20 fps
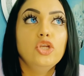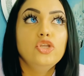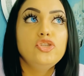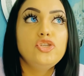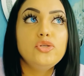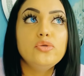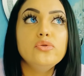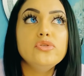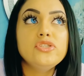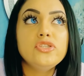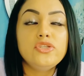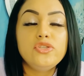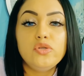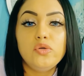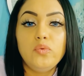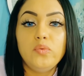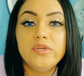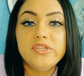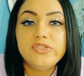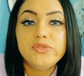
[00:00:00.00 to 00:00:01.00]
choose to
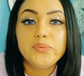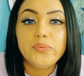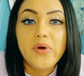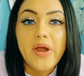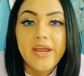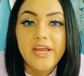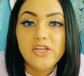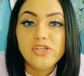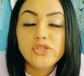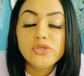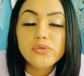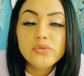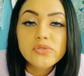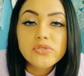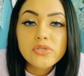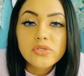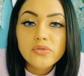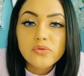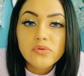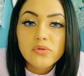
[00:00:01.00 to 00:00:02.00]
do what's right,
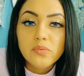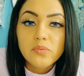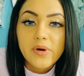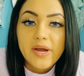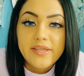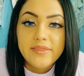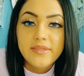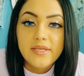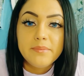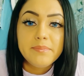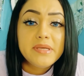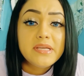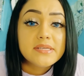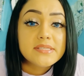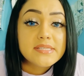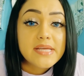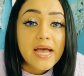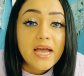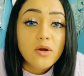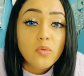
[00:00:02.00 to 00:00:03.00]
choose to do the right thing
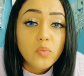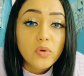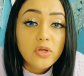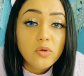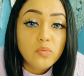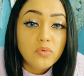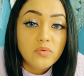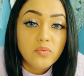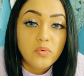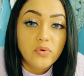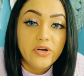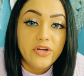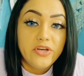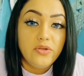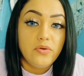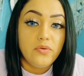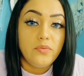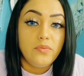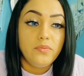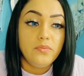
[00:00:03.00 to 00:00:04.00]
because God will reward
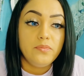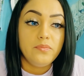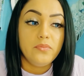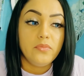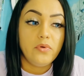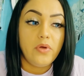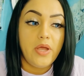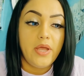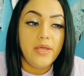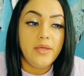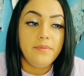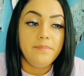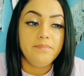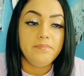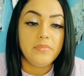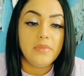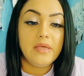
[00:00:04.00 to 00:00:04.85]
you, okay?